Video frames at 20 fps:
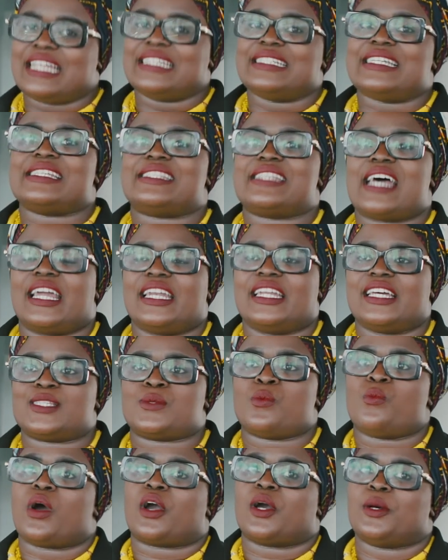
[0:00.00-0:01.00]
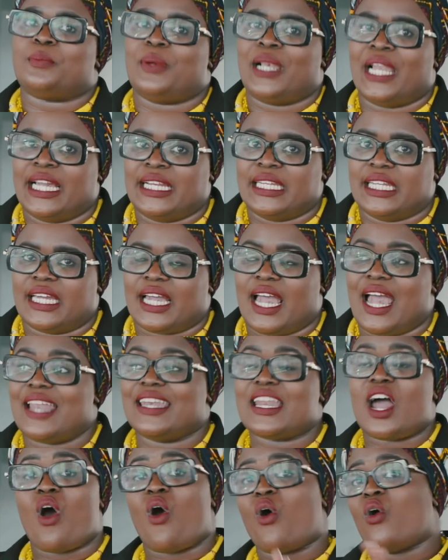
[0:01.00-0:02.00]
designers were complaining.
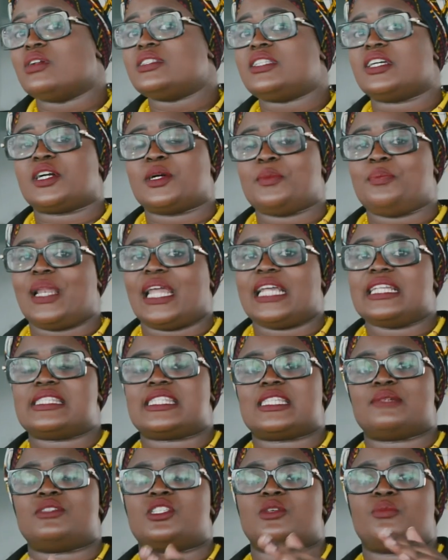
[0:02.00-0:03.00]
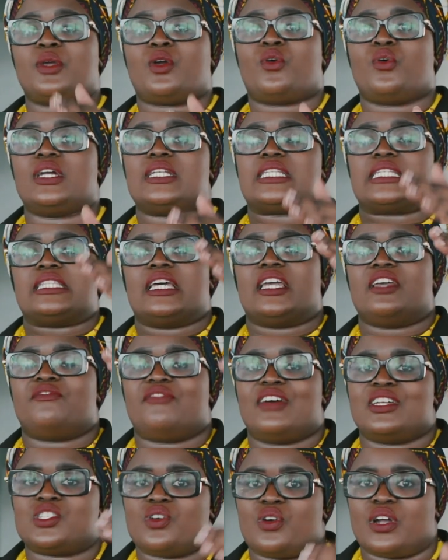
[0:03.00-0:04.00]
Now, all the complaints seem to be going to the
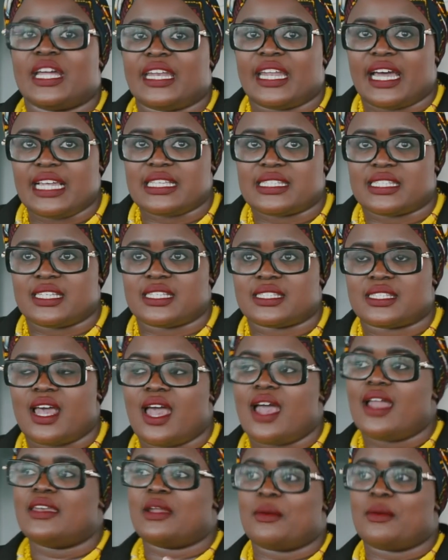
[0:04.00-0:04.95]
event organizers.